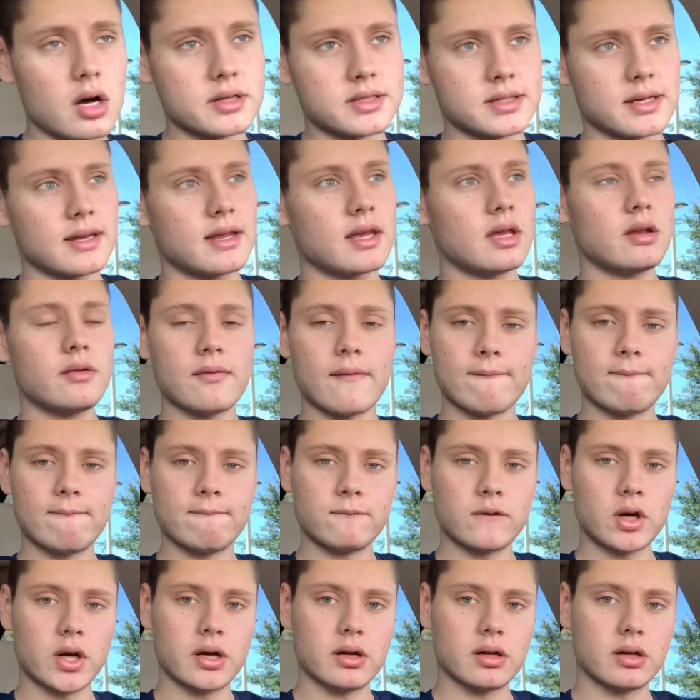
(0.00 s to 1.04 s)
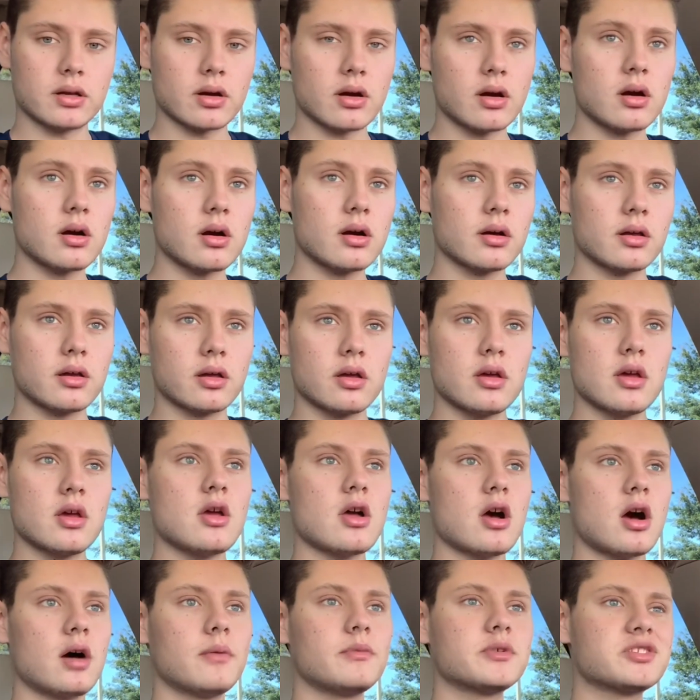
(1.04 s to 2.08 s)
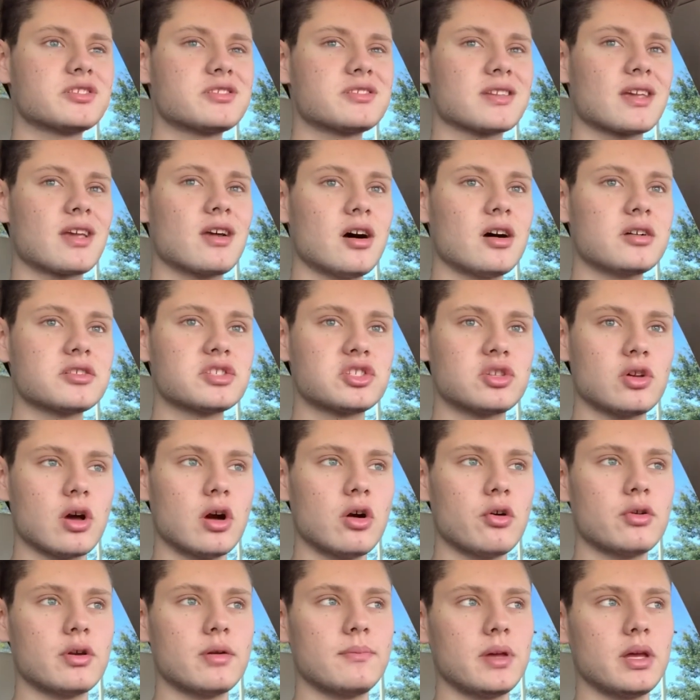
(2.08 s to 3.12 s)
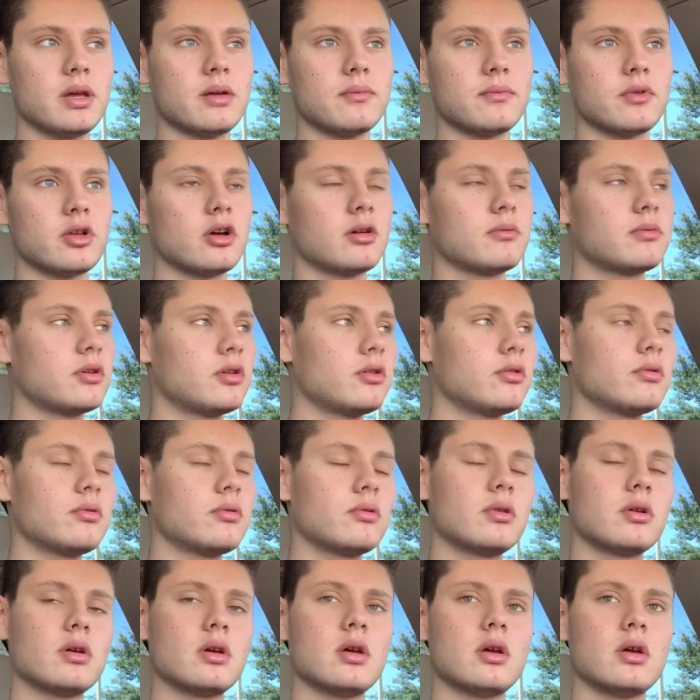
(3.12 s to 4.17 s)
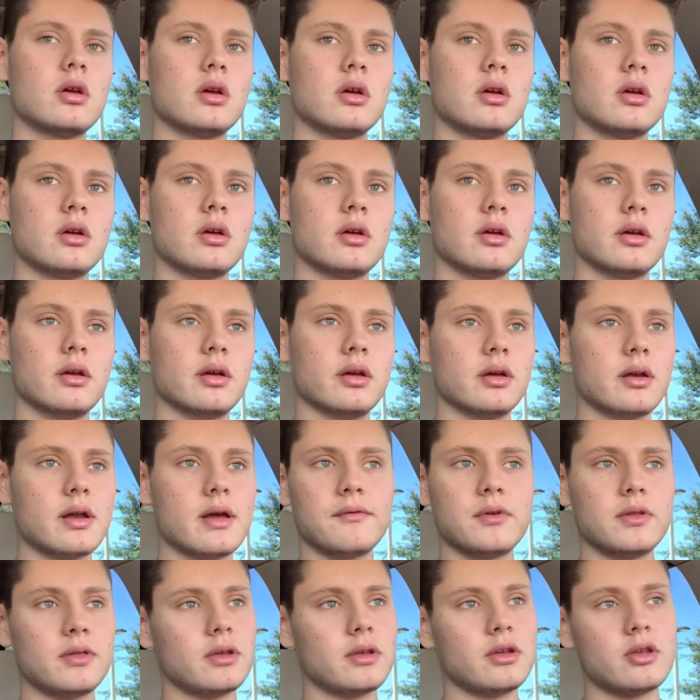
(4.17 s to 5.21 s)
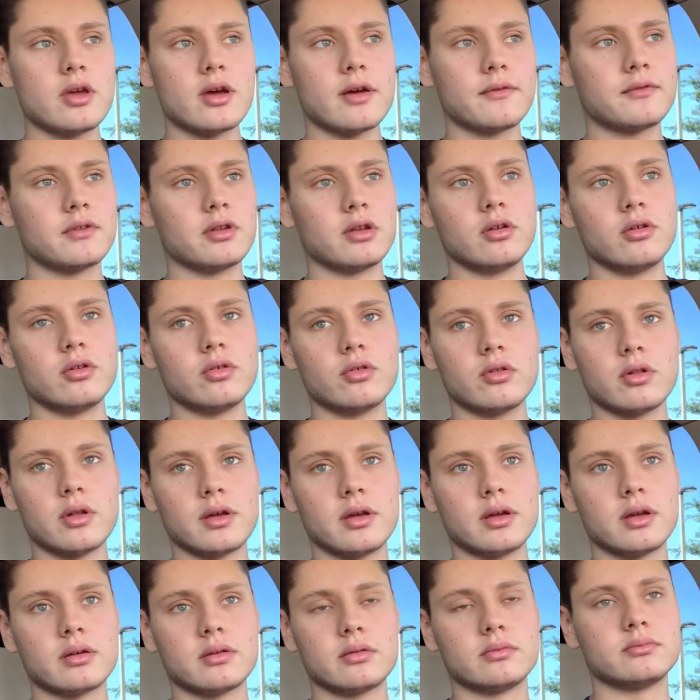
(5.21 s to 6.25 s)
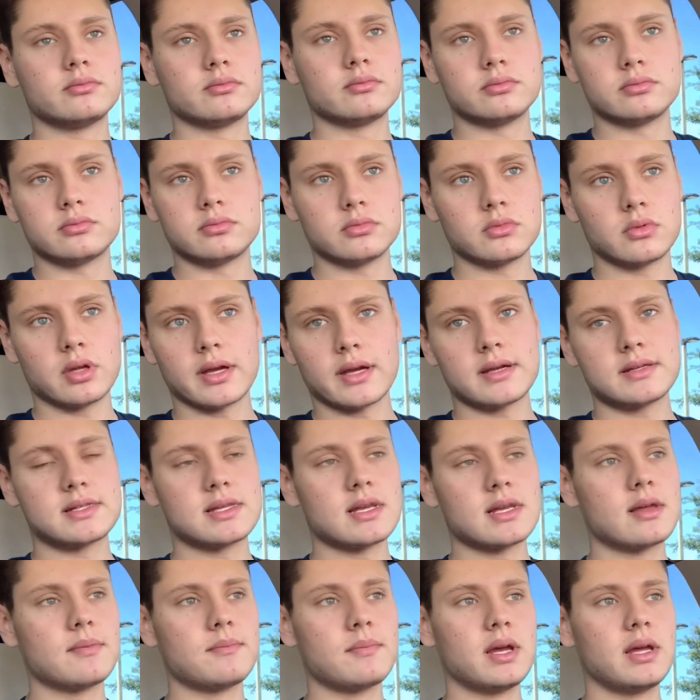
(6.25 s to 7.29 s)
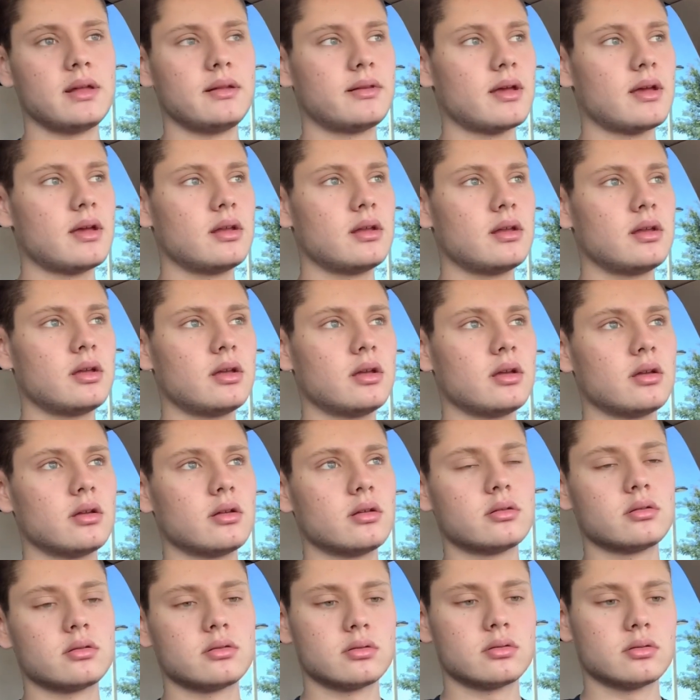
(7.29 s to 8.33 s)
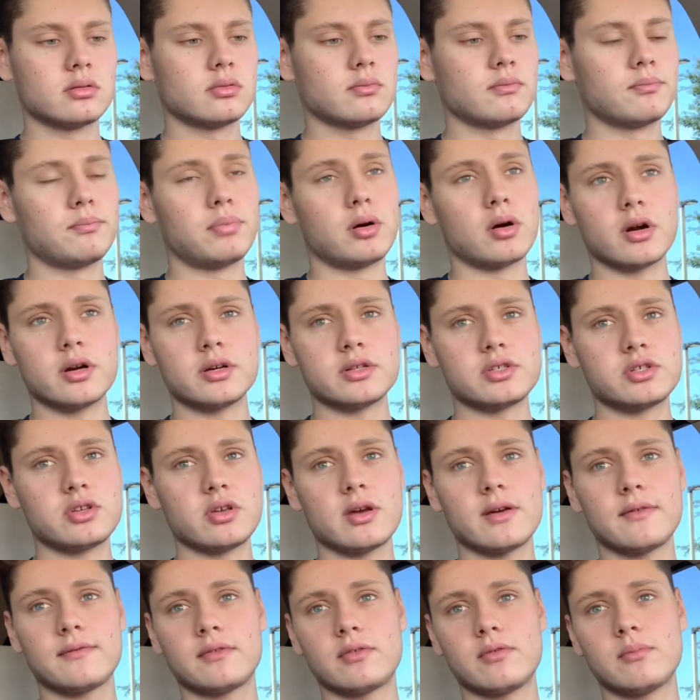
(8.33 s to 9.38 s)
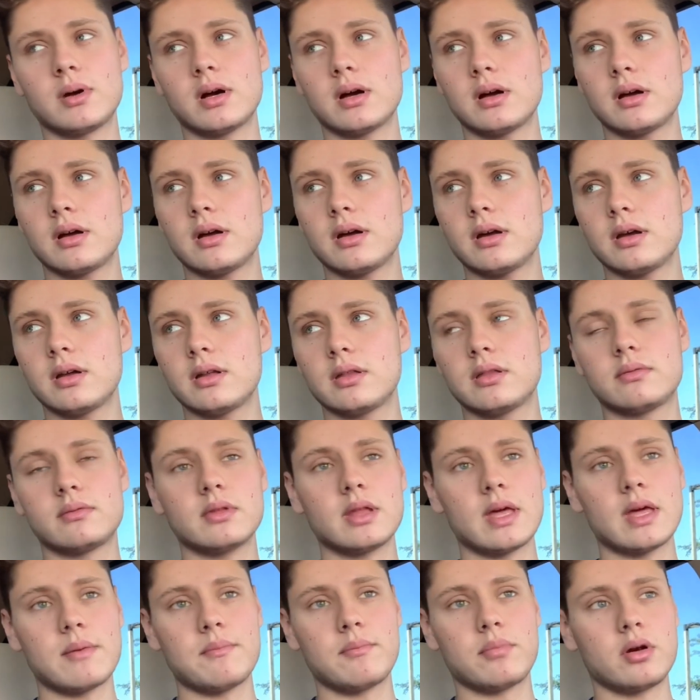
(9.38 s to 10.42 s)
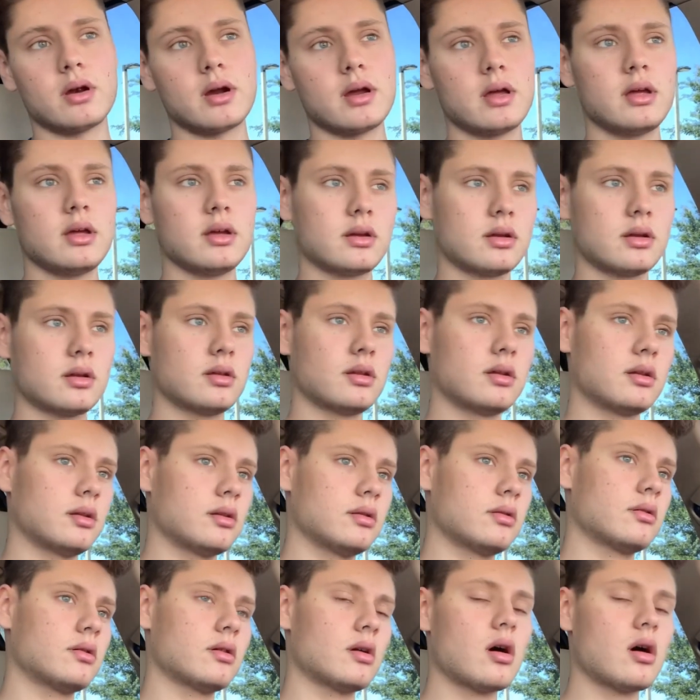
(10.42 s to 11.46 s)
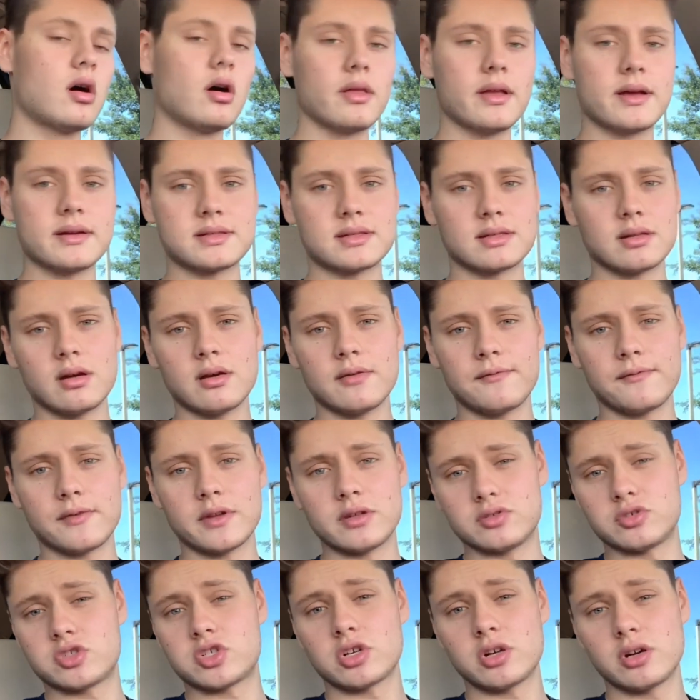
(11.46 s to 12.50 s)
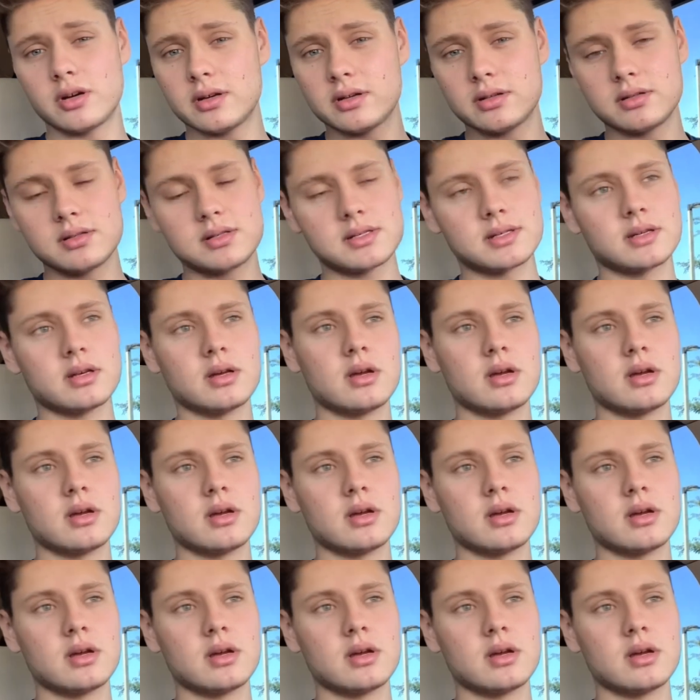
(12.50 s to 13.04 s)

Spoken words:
I can't even freaking talk, how much does it cost to own a BMW and everything you have to do, like I said, maintaining parts you have to buy that break and all that stuff, insurance.